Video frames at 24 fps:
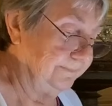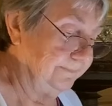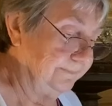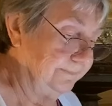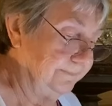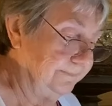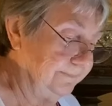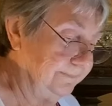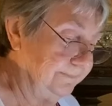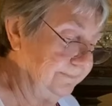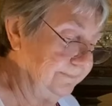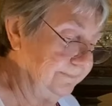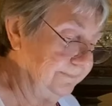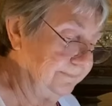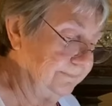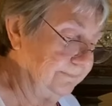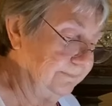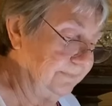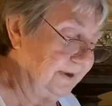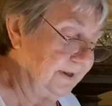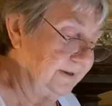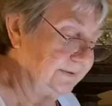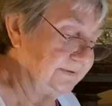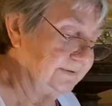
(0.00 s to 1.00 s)
Um,
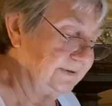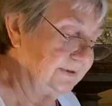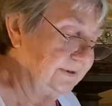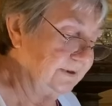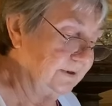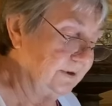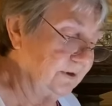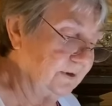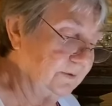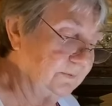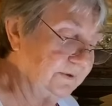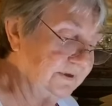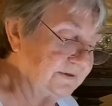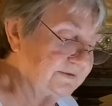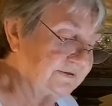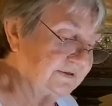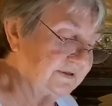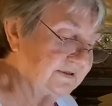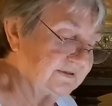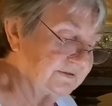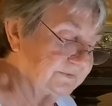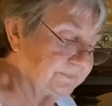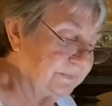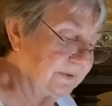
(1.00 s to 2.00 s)
Bhante always
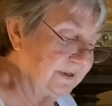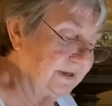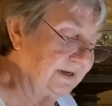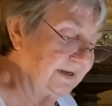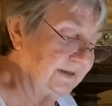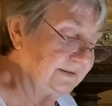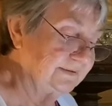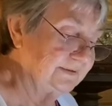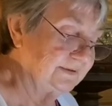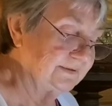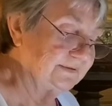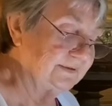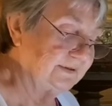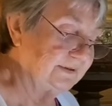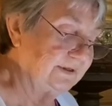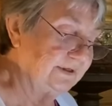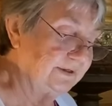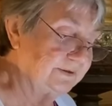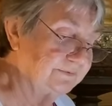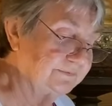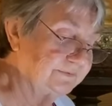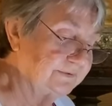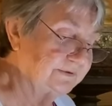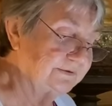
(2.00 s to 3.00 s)
explained that the,
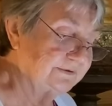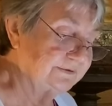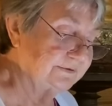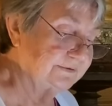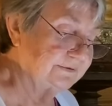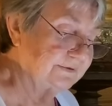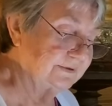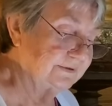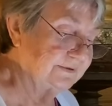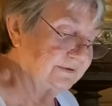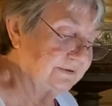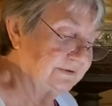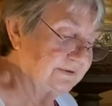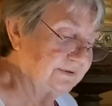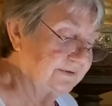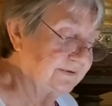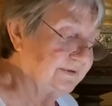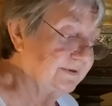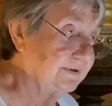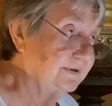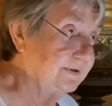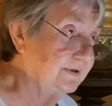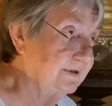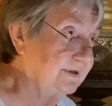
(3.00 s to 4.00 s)
hindrance,
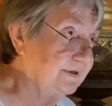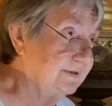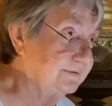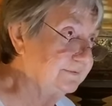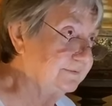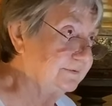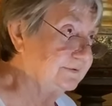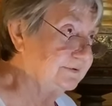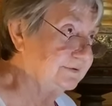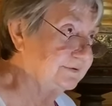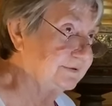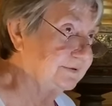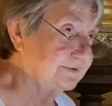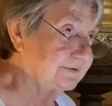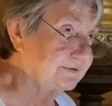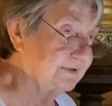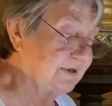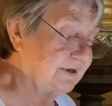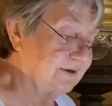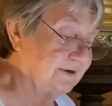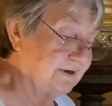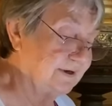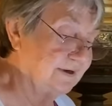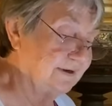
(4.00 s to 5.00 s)
the hindrances
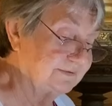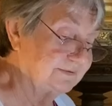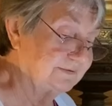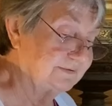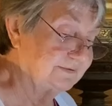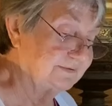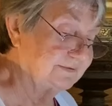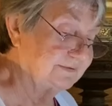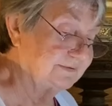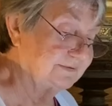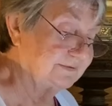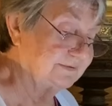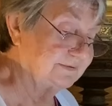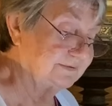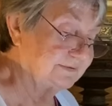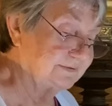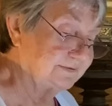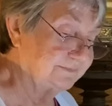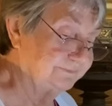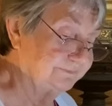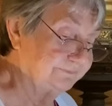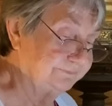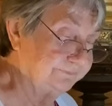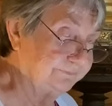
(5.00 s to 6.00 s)
are our friends.
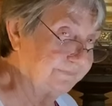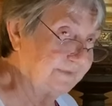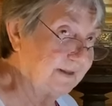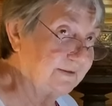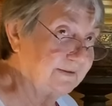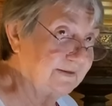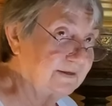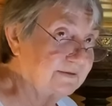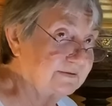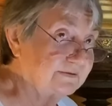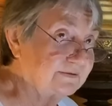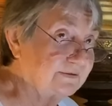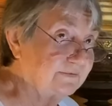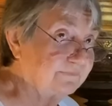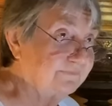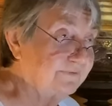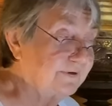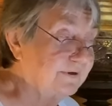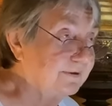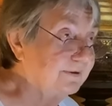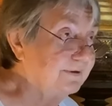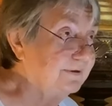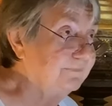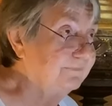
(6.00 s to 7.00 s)
And that's a
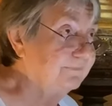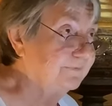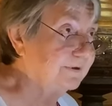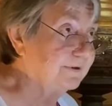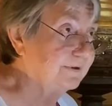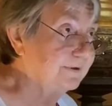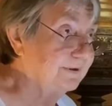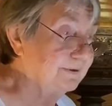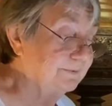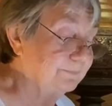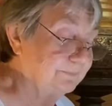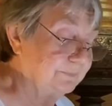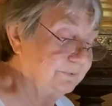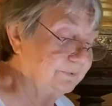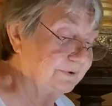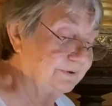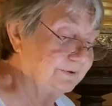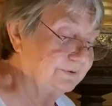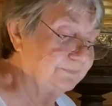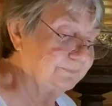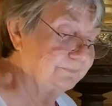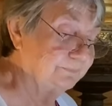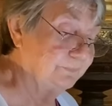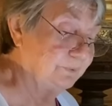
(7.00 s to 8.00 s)
very, very
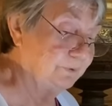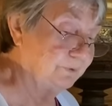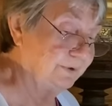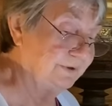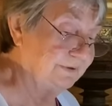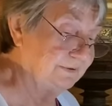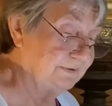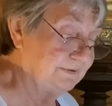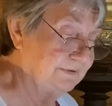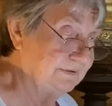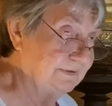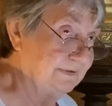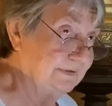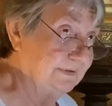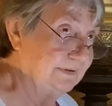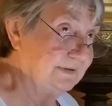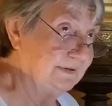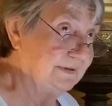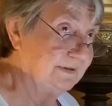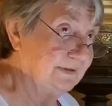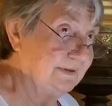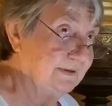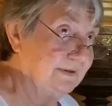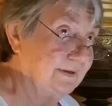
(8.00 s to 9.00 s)
important point.
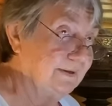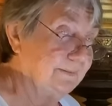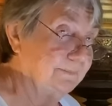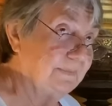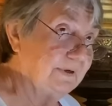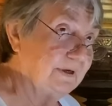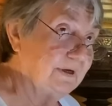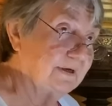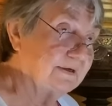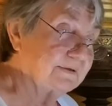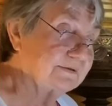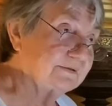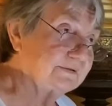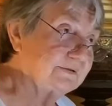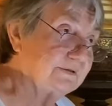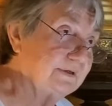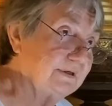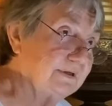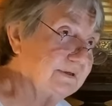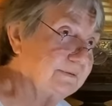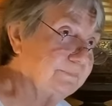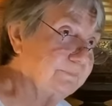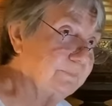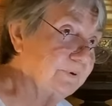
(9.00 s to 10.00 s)
Because
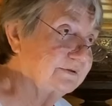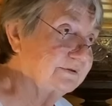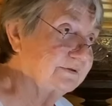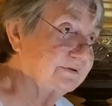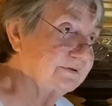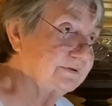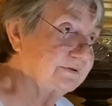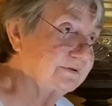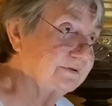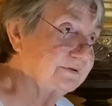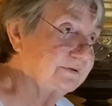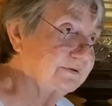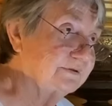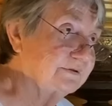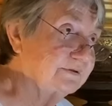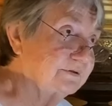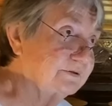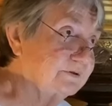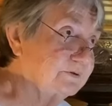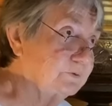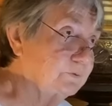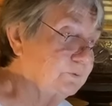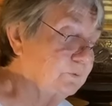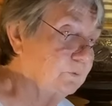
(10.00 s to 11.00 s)
in
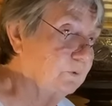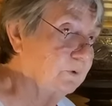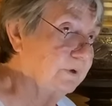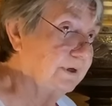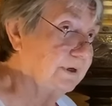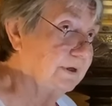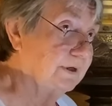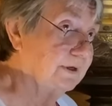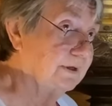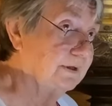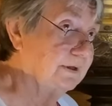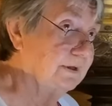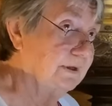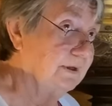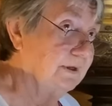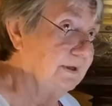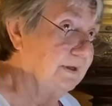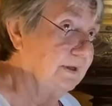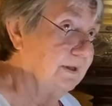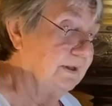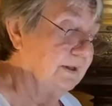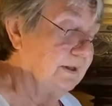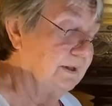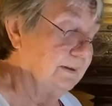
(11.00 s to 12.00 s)
practices where
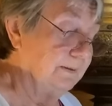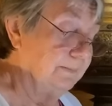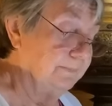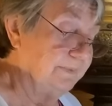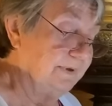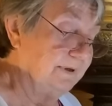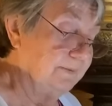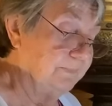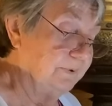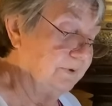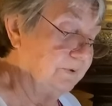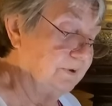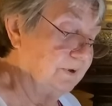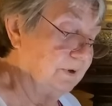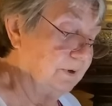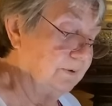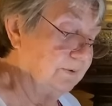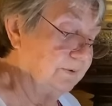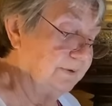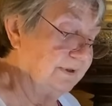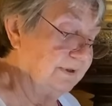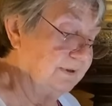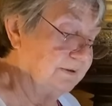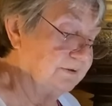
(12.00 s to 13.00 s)
people go
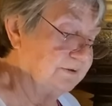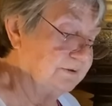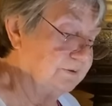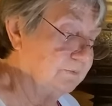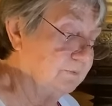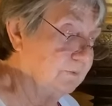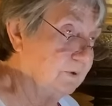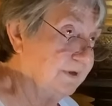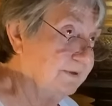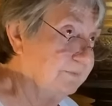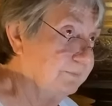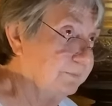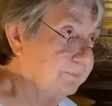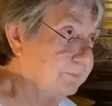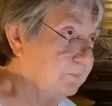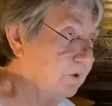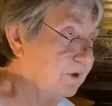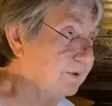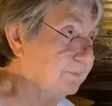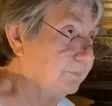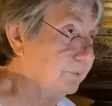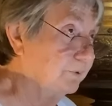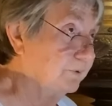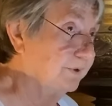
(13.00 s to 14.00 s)
into one,
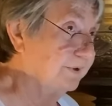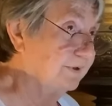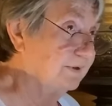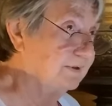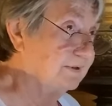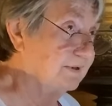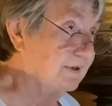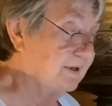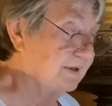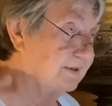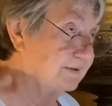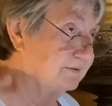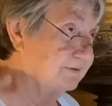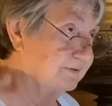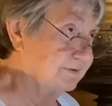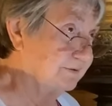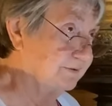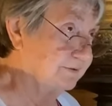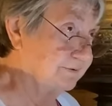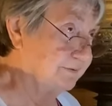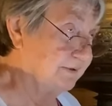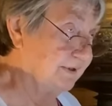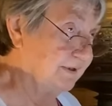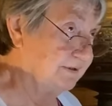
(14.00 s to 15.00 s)
one pointed
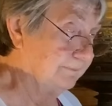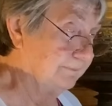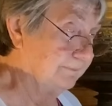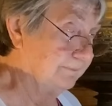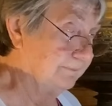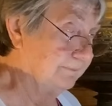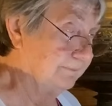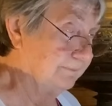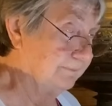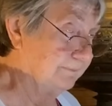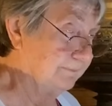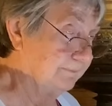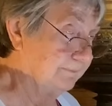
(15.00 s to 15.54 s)
concentration,